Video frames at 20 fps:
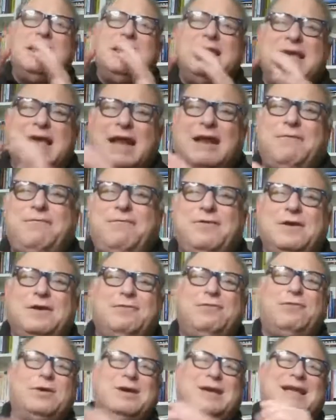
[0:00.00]
get
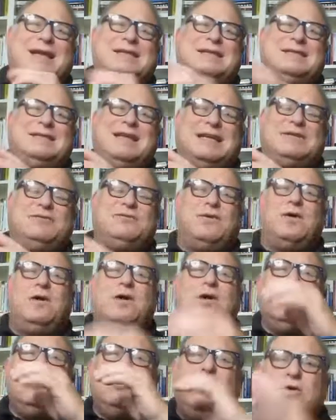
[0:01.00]
a sense for
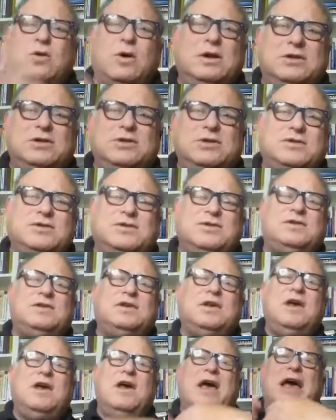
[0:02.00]
who are the
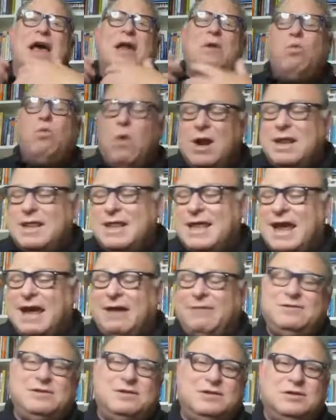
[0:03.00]
users and what do they
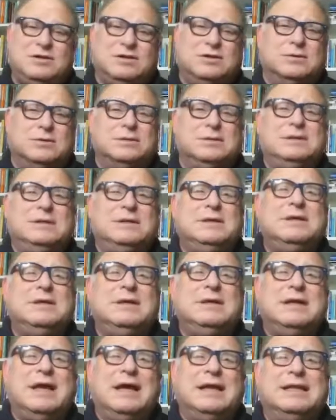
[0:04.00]
have to do.
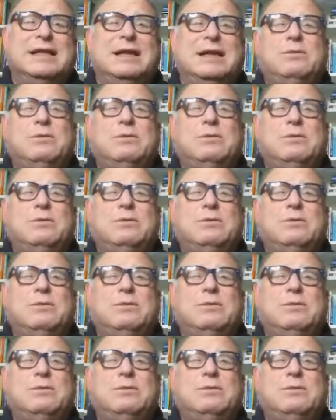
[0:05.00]
And then